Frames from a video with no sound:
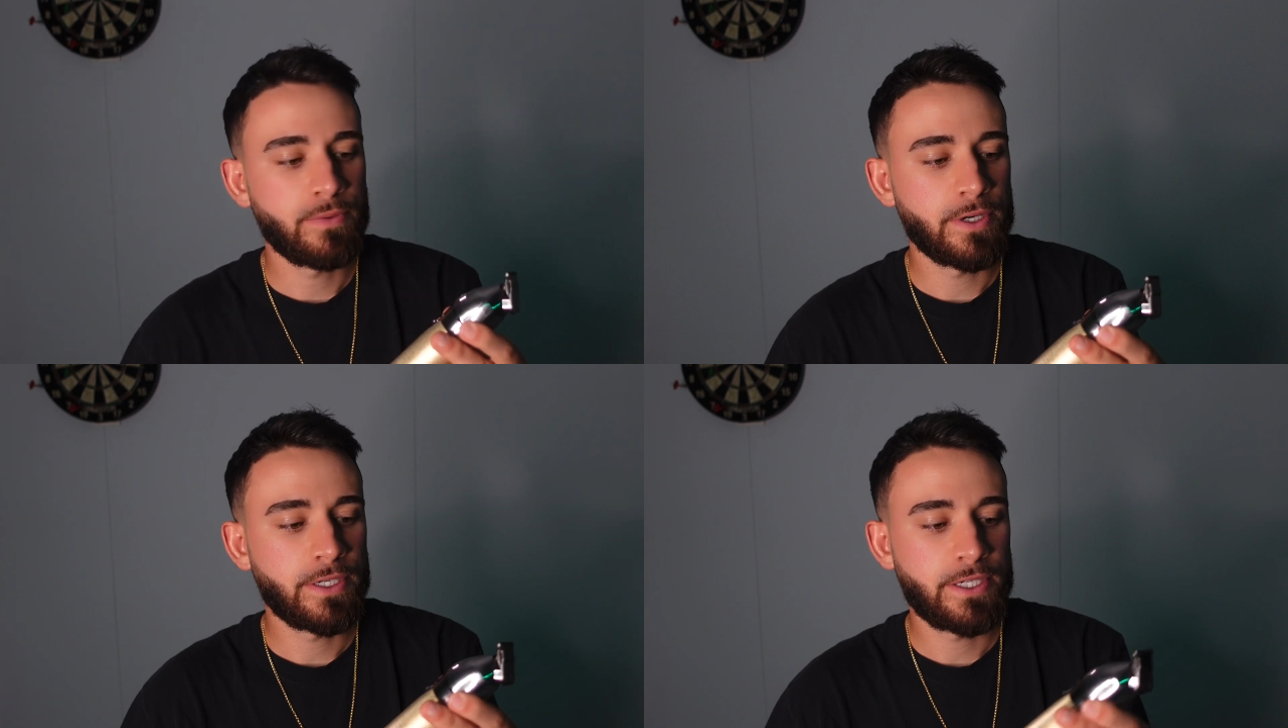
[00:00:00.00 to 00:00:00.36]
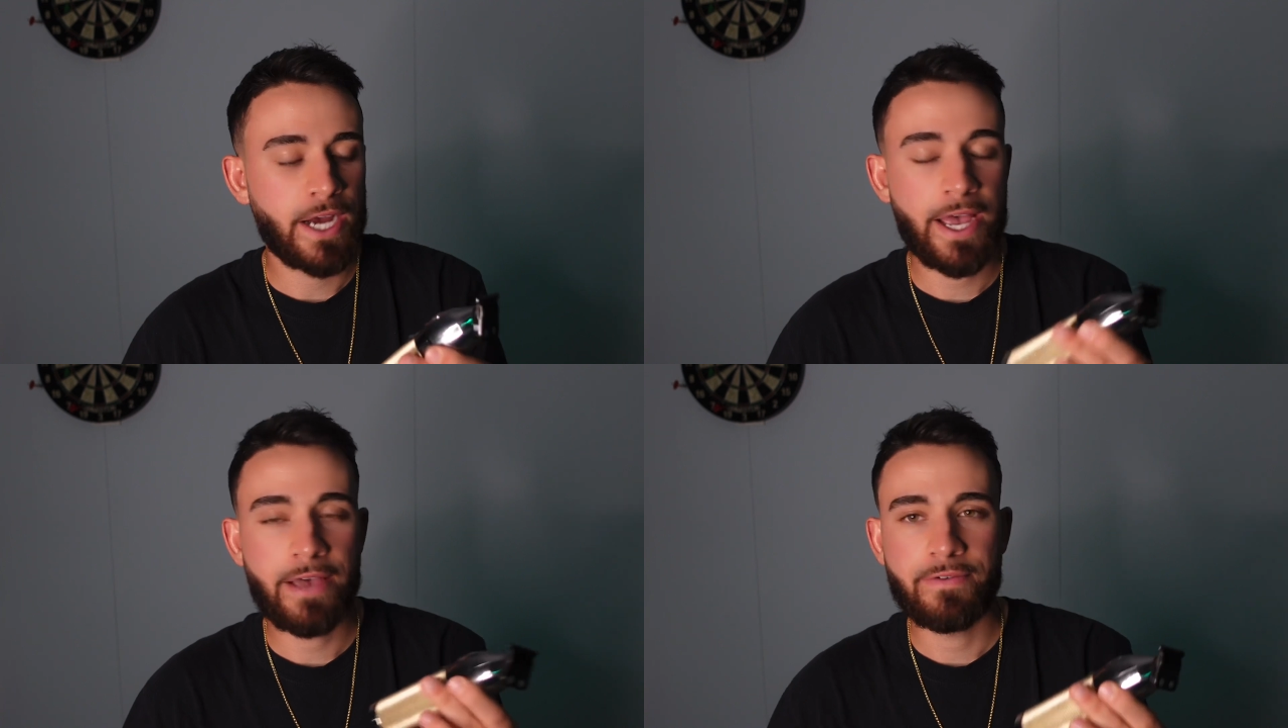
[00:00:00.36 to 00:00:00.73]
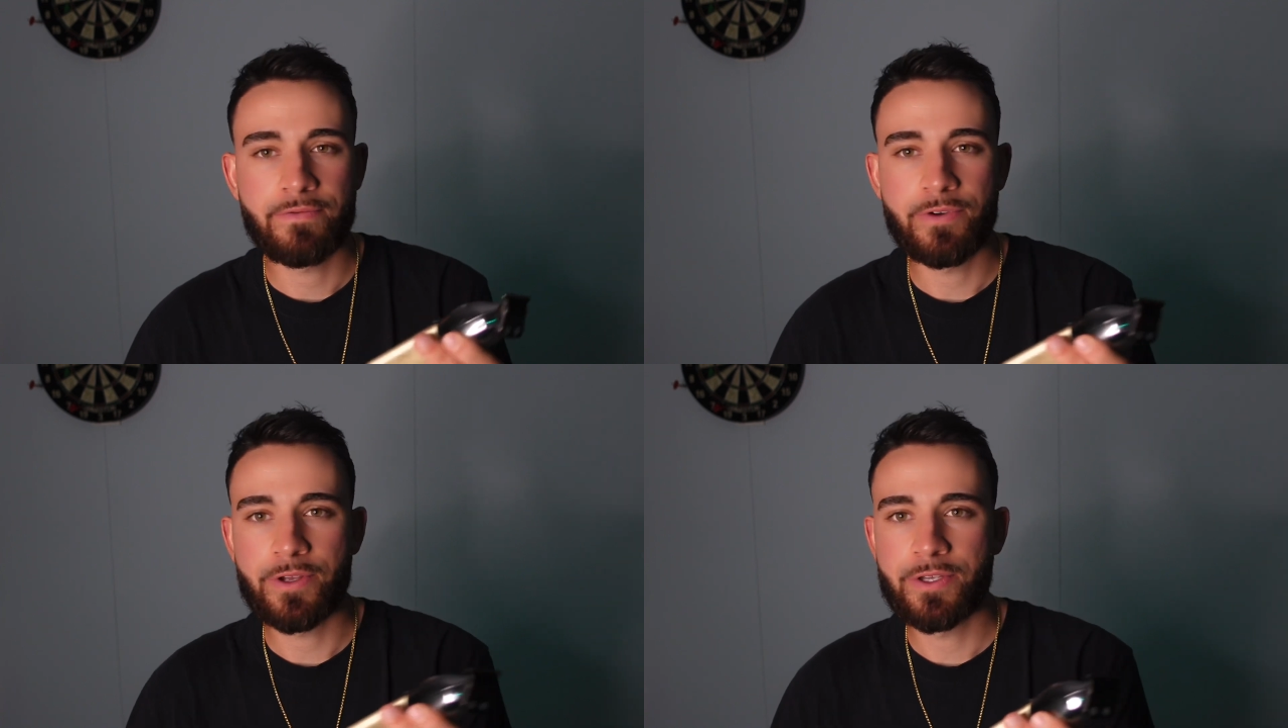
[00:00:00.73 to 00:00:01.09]
which I
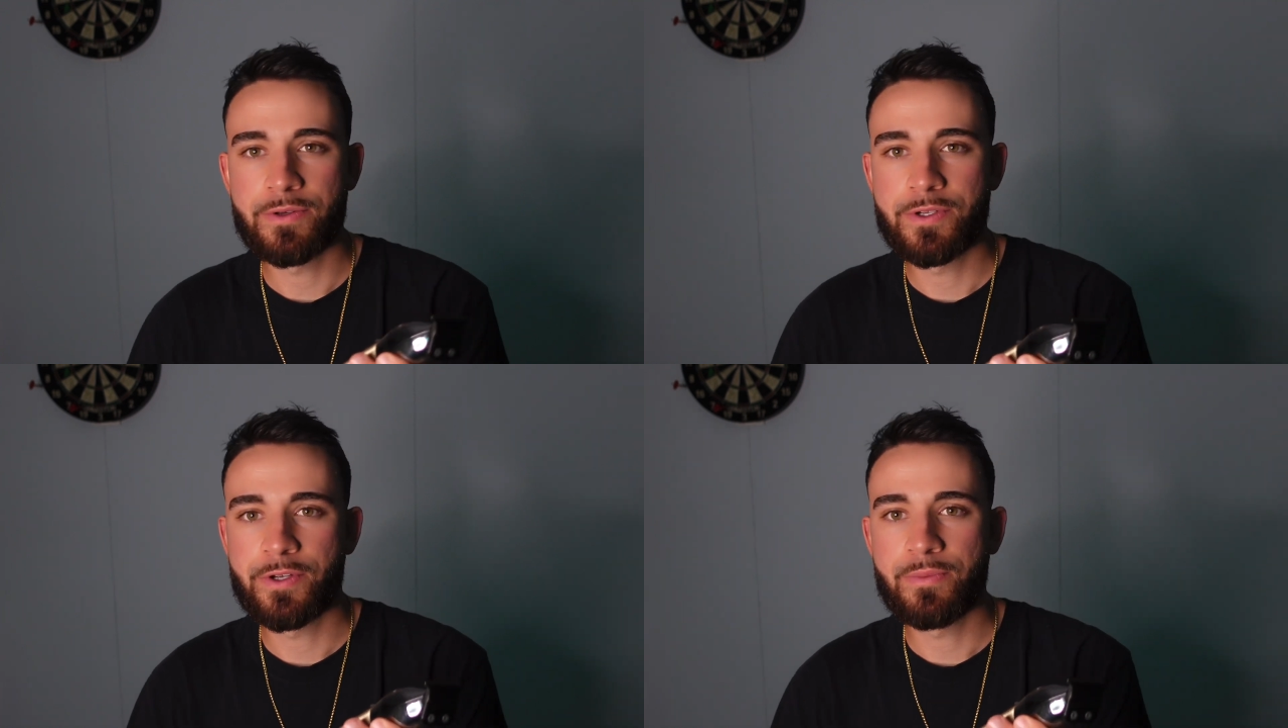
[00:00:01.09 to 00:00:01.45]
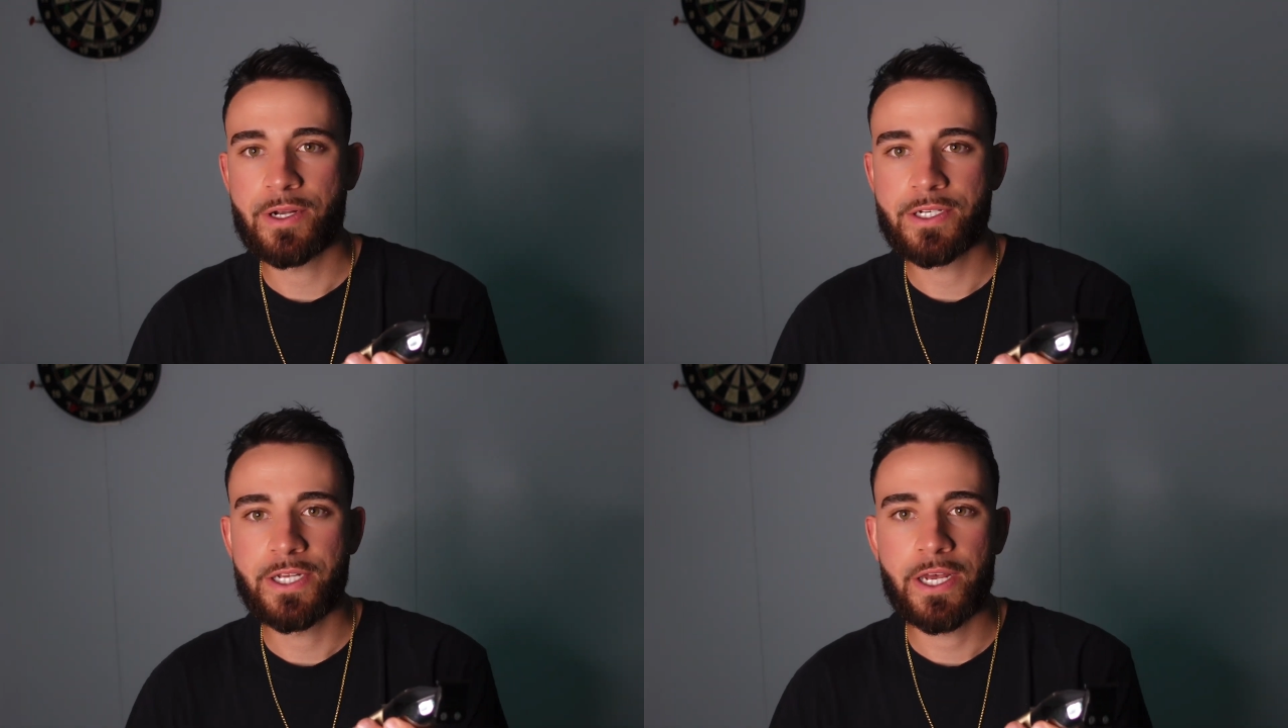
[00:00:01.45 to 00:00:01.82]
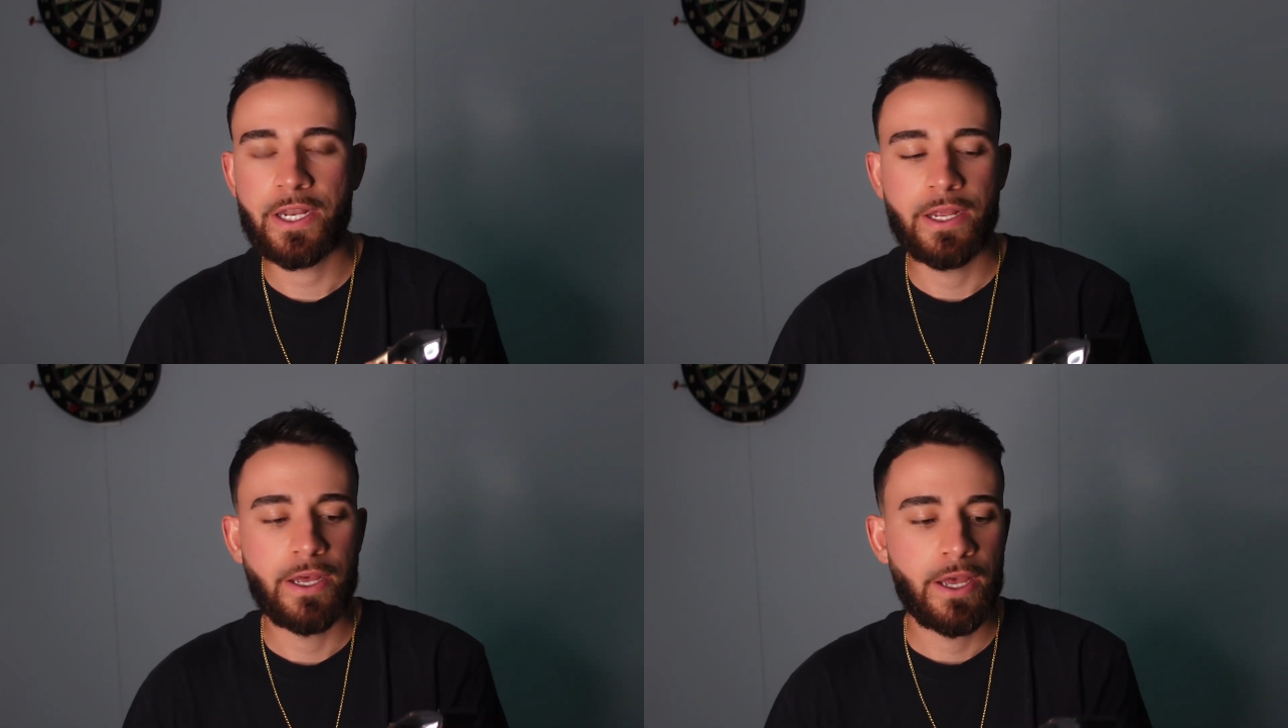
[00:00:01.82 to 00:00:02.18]
haven't really used too much
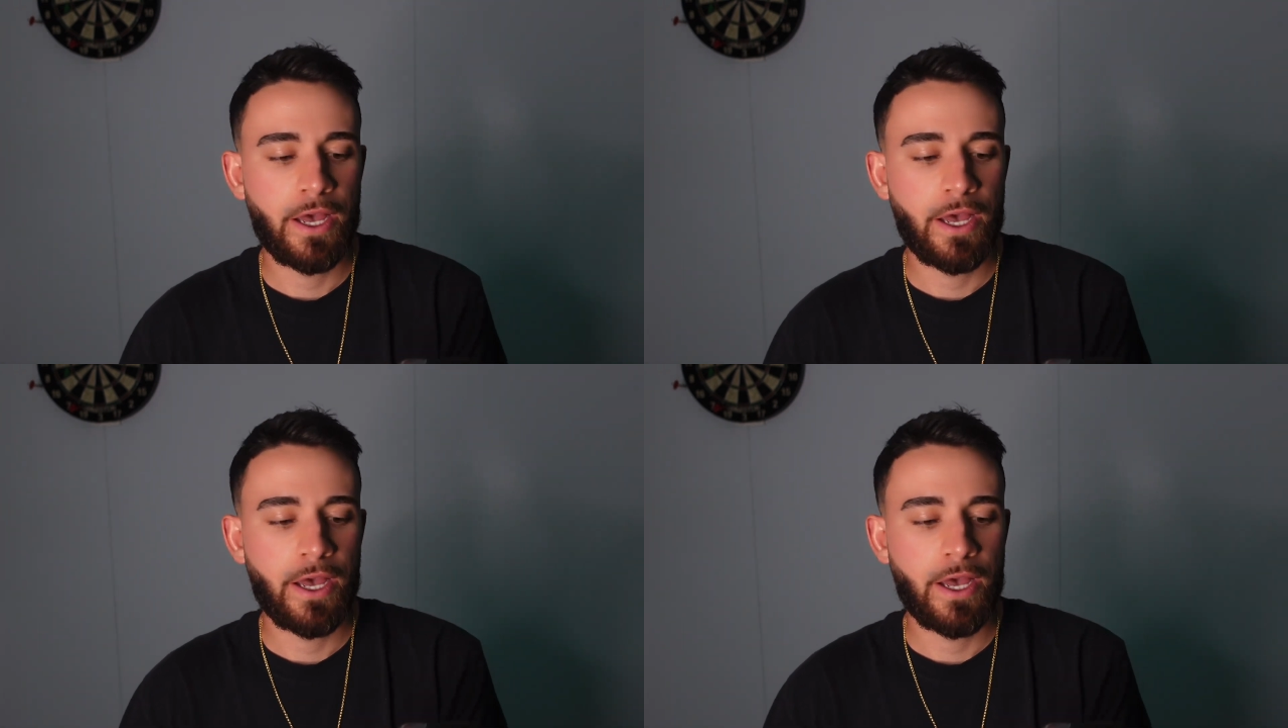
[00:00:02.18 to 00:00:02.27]
yet,